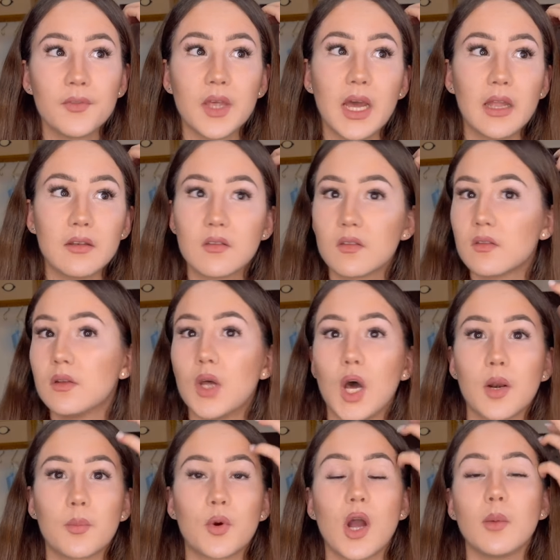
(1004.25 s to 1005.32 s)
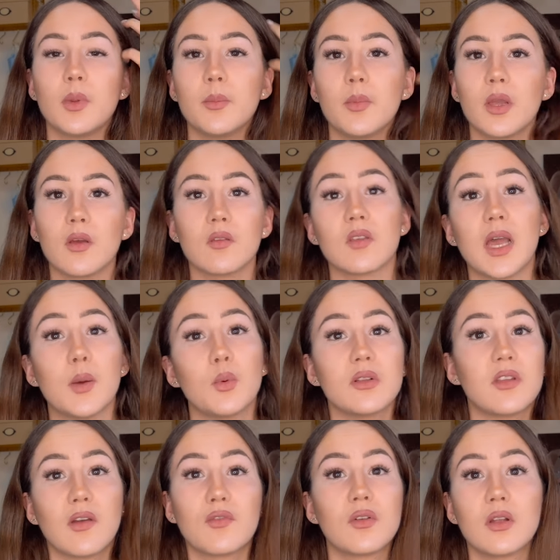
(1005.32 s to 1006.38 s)
that's not a problem because I
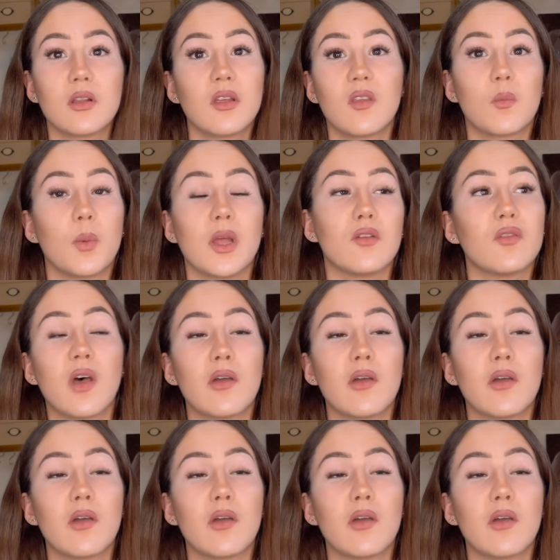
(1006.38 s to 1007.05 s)
will definitely spend